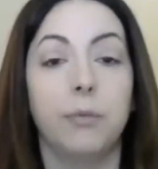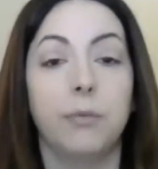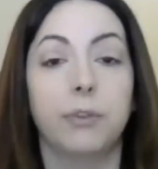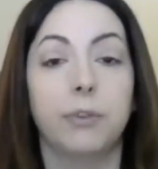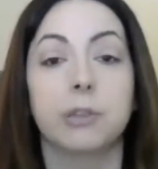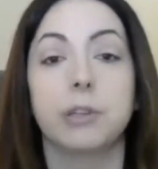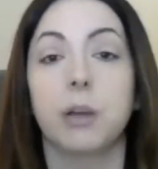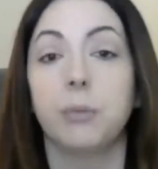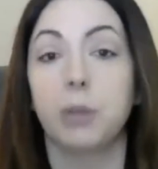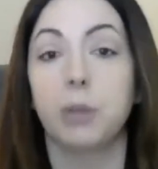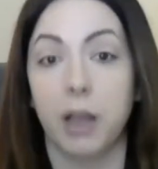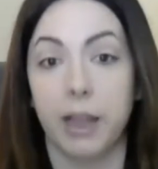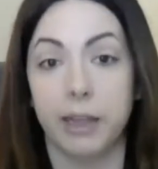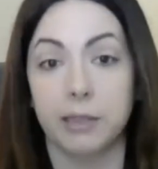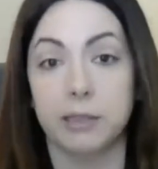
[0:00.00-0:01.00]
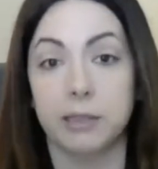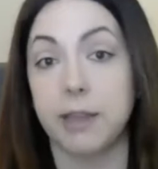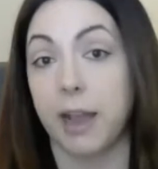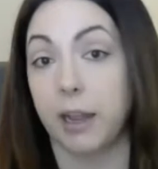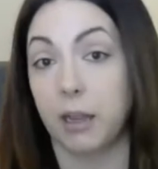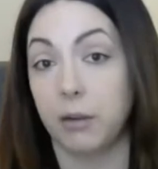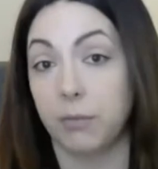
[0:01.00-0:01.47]
for some clients
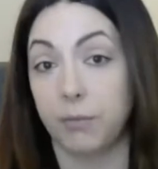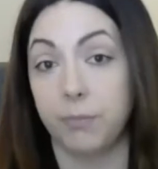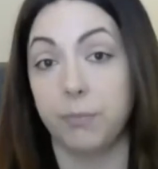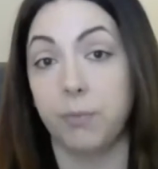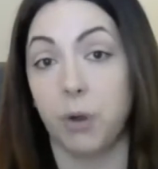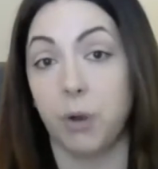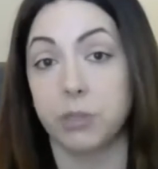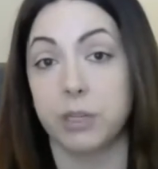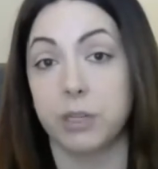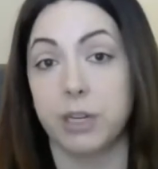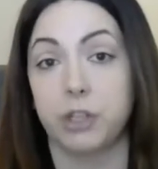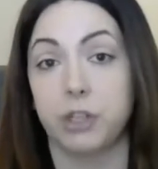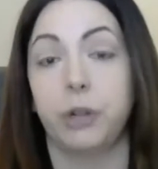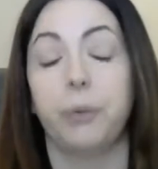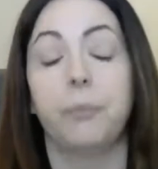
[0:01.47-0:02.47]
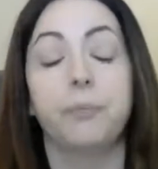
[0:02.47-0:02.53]
that can pose an issue.